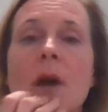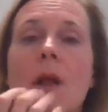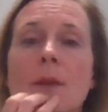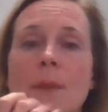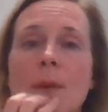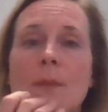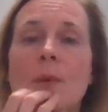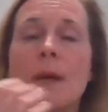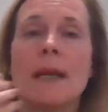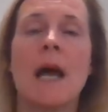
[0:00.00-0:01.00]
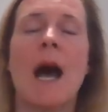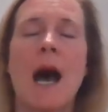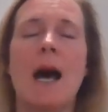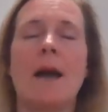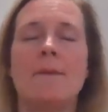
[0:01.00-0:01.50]
Collarbone point.
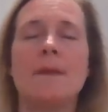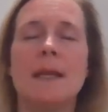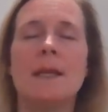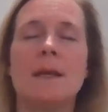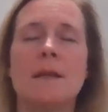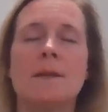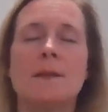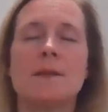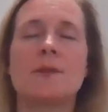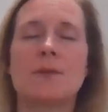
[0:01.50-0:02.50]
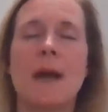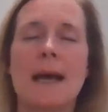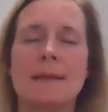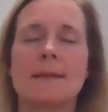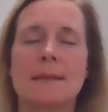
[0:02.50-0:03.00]
I feel
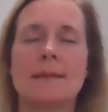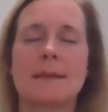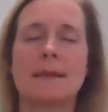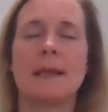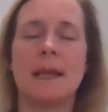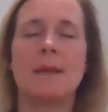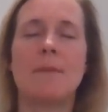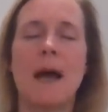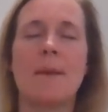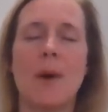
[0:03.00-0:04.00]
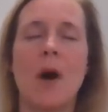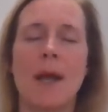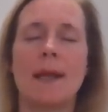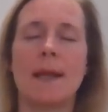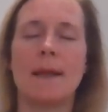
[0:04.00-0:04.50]
stressed in my
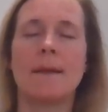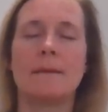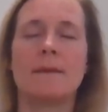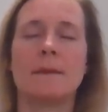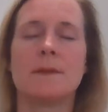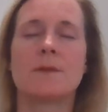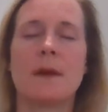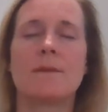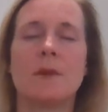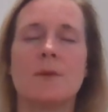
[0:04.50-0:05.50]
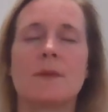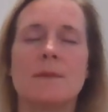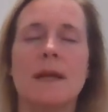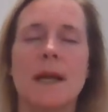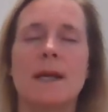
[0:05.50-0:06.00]
body. So I've
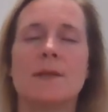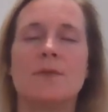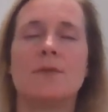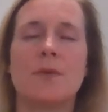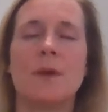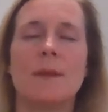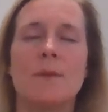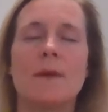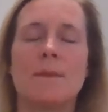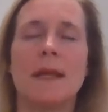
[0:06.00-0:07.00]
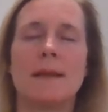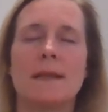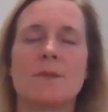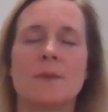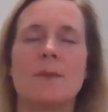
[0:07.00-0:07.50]
closed my eyes. You join with me.
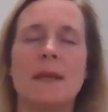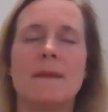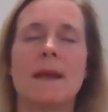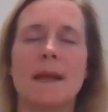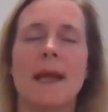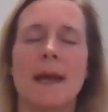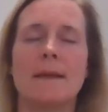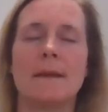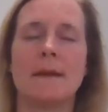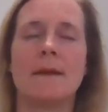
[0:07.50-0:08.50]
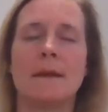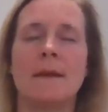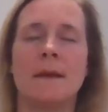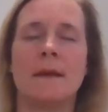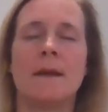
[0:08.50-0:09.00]
Let's repeat that again.
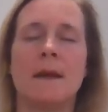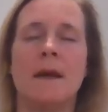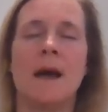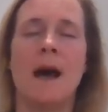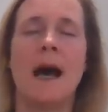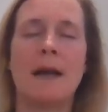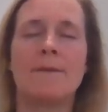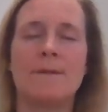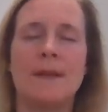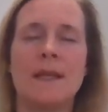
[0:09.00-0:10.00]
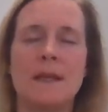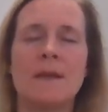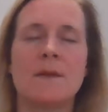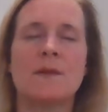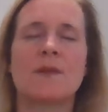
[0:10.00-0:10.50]
I
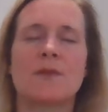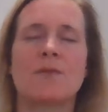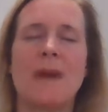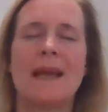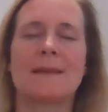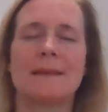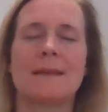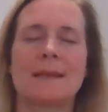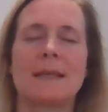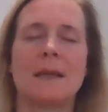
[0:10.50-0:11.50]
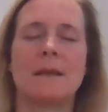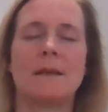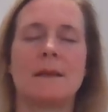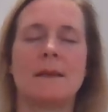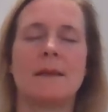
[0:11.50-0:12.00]
feel stressed
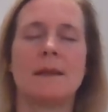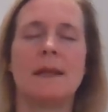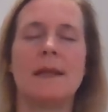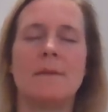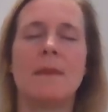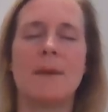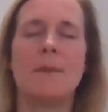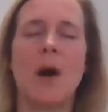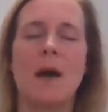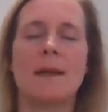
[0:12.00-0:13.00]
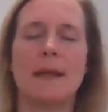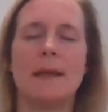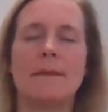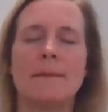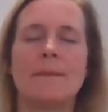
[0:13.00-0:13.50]
in my
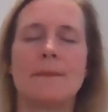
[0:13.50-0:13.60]
body.